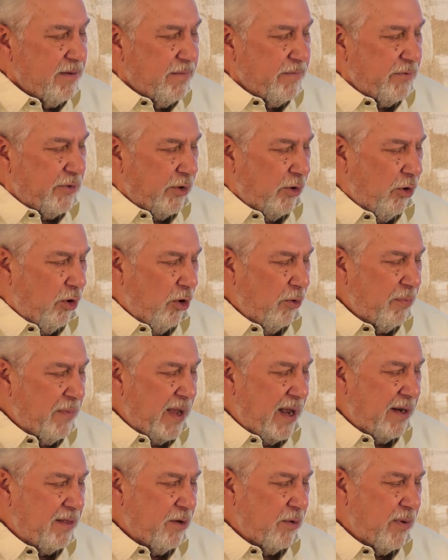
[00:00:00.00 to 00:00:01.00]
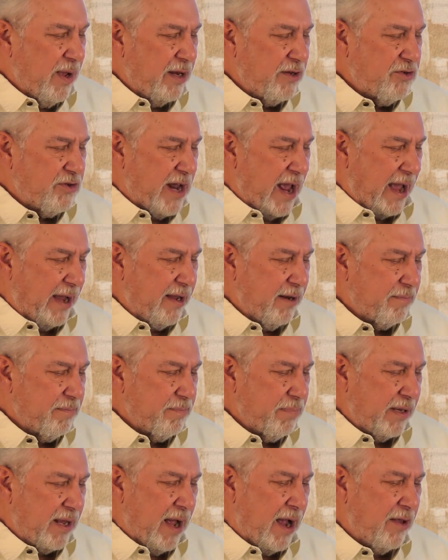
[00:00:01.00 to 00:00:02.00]
The old man in the red jacket
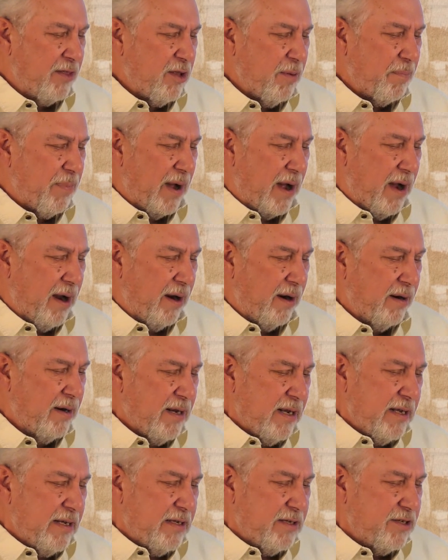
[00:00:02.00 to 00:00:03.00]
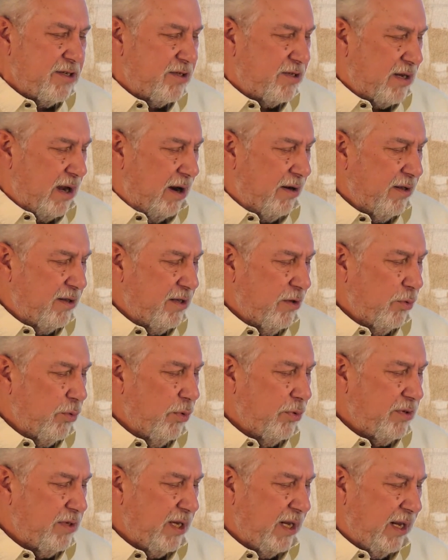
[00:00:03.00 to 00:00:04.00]
behind the bar started the
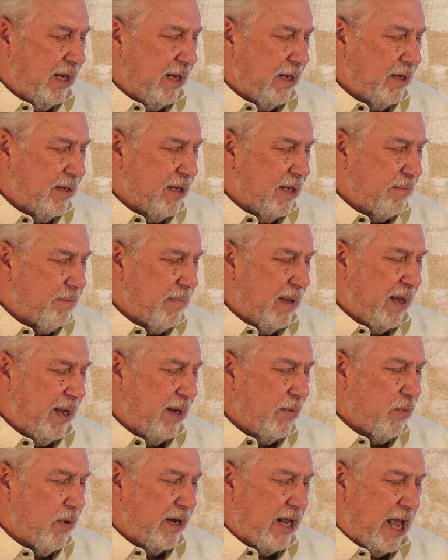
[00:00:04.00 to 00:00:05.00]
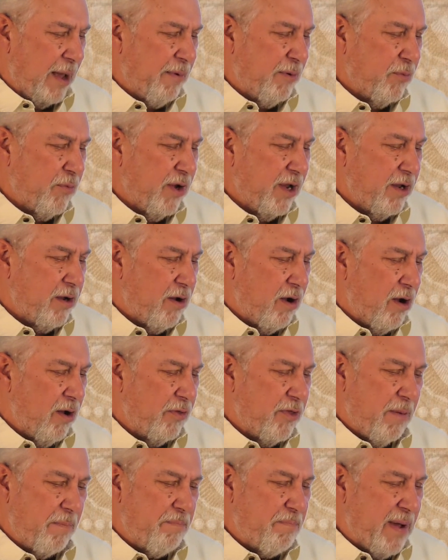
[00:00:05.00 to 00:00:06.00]
routine that made what Hemingway called
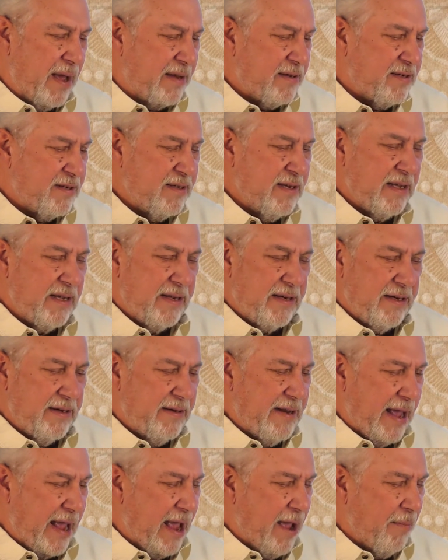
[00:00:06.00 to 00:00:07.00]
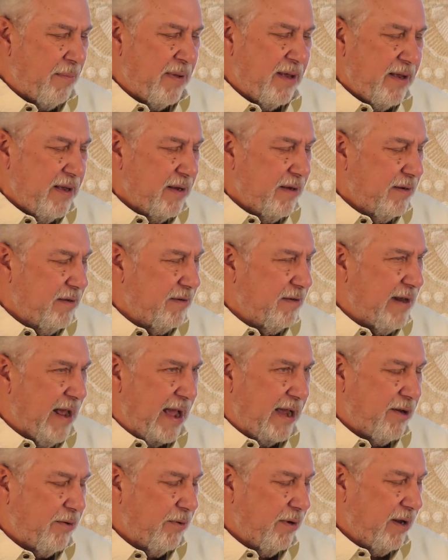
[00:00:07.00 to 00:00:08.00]
the best damn
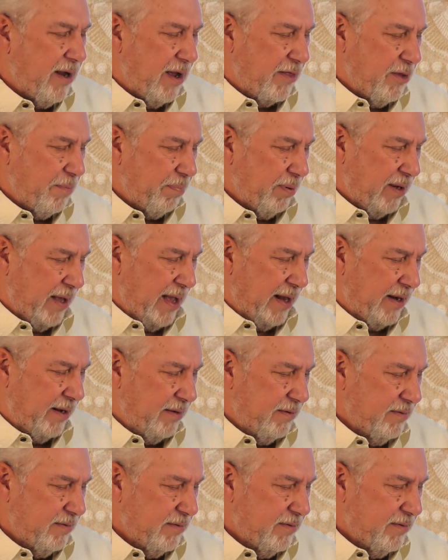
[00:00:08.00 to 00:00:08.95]
daiquiri on the planet.